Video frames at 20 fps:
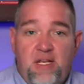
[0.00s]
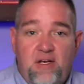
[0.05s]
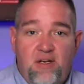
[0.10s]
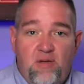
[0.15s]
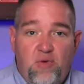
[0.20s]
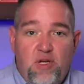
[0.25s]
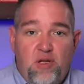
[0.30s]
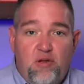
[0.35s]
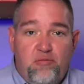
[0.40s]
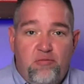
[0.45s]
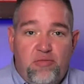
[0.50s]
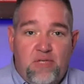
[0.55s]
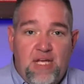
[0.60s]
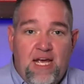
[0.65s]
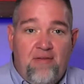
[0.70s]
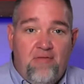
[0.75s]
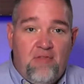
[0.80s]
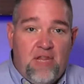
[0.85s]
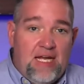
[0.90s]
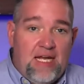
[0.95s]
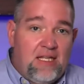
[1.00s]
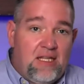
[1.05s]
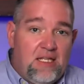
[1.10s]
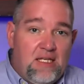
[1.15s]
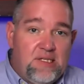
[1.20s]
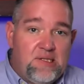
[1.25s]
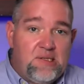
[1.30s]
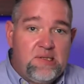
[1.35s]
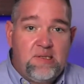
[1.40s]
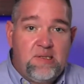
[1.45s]
do we have like
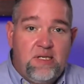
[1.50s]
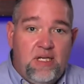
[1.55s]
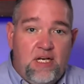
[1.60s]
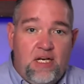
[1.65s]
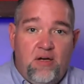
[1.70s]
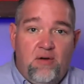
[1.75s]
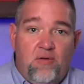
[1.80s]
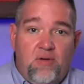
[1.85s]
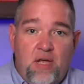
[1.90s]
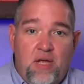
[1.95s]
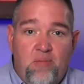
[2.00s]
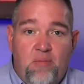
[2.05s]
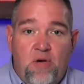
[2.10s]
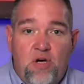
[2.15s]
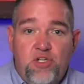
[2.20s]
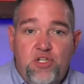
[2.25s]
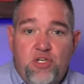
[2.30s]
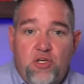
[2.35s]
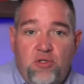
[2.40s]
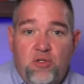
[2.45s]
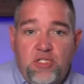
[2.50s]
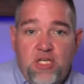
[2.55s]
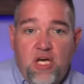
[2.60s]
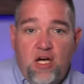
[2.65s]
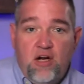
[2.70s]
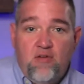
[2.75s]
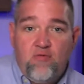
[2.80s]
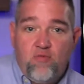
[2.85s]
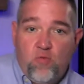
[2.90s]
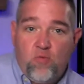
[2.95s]
this, emotional
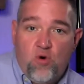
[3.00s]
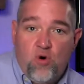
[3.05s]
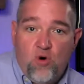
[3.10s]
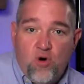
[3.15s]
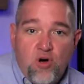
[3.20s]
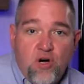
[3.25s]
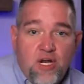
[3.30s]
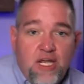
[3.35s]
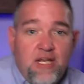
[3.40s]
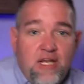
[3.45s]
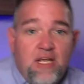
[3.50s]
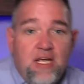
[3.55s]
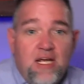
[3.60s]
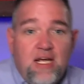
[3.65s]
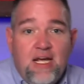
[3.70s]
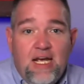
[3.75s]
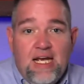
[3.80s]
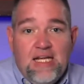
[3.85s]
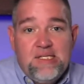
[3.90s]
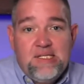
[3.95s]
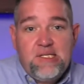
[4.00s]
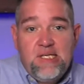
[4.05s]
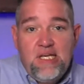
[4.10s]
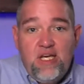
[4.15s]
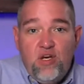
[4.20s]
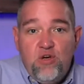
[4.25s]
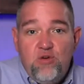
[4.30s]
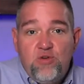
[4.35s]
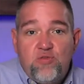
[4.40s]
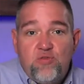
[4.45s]
tug of war and see
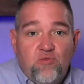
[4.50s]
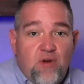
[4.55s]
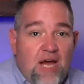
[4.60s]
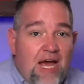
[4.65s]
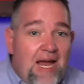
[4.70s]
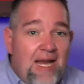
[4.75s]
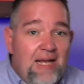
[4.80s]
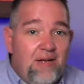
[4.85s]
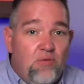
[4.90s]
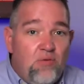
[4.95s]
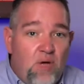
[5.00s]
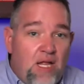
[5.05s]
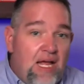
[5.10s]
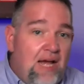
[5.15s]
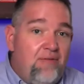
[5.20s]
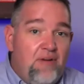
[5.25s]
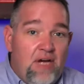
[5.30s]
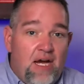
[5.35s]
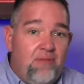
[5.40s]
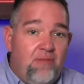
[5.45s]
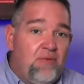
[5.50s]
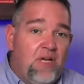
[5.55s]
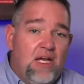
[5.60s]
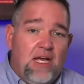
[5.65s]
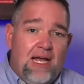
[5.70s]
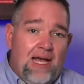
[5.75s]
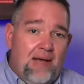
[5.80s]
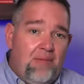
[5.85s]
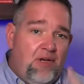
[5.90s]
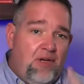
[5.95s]
who's right? And well,
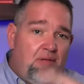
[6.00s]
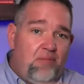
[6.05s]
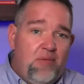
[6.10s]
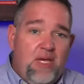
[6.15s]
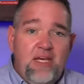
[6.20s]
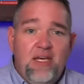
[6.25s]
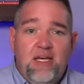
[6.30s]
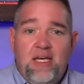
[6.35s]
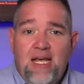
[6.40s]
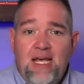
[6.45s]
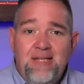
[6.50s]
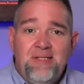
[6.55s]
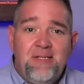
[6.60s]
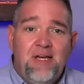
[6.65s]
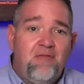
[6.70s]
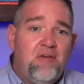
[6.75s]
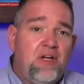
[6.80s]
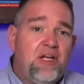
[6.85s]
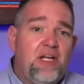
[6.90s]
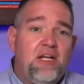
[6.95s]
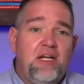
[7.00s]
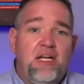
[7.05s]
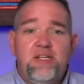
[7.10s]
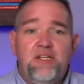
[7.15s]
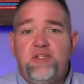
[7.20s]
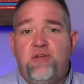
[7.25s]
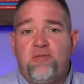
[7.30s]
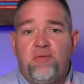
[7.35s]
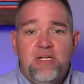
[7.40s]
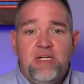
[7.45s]
I'm going to make a case. I've
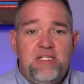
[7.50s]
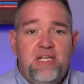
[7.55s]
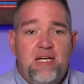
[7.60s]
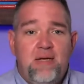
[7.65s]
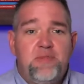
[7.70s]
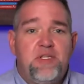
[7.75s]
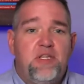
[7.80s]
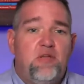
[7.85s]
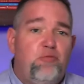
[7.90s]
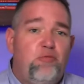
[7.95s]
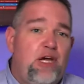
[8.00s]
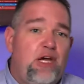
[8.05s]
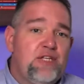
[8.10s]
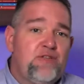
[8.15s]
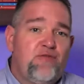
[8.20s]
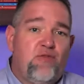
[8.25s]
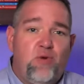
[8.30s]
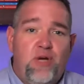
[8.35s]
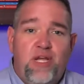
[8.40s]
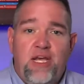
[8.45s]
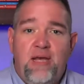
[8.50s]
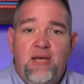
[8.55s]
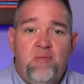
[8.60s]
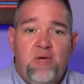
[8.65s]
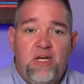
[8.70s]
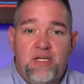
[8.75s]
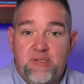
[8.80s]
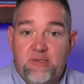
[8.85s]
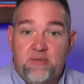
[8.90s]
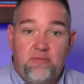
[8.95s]
recognized you 3 times in the past 48
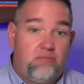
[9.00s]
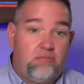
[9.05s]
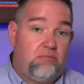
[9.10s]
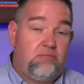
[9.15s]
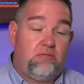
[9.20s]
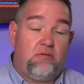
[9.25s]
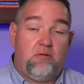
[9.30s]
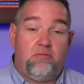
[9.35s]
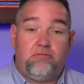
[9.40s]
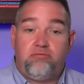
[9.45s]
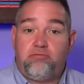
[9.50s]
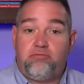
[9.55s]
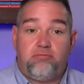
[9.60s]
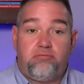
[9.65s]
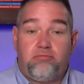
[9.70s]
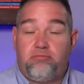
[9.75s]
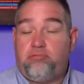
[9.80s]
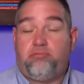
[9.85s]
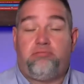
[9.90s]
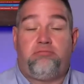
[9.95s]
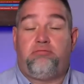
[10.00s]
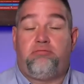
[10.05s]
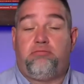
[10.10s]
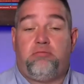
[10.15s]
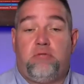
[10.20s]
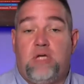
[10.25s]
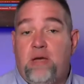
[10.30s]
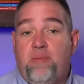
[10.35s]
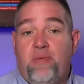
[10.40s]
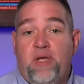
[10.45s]
months.
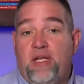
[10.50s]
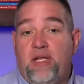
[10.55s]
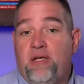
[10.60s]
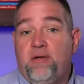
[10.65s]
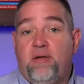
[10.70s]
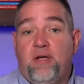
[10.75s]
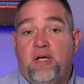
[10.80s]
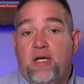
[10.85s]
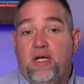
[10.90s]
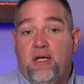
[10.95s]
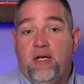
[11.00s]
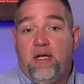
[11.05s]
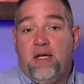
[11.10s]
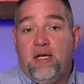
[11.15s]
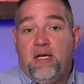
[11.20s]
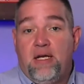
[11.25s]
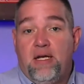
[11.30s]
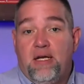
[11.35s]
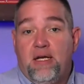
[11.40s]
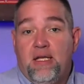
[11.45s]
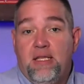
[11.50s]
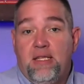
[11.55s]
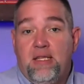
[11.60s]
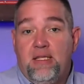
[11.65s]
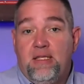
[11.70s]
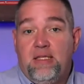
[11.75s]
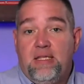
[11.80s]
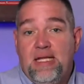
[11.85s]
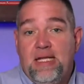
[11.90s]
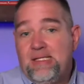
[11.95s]
I mean,
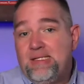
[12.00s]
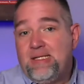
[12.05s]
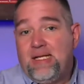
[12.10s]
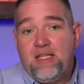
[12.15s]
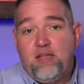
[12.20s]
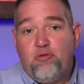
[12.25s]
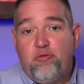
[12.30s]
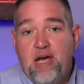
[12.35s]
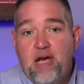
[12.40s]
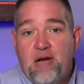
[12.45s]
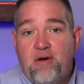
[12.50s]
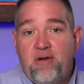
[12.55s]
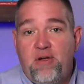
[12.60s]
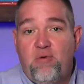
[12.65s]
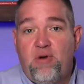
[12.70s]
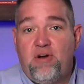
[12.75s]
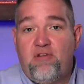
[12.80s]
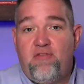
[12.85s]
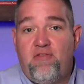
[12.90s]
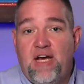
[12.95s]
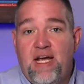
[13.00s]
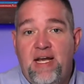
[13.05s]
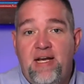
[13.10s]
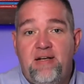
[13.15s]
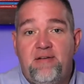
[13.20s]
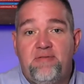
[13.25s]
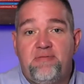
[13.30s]
that's not the battle you want to fight,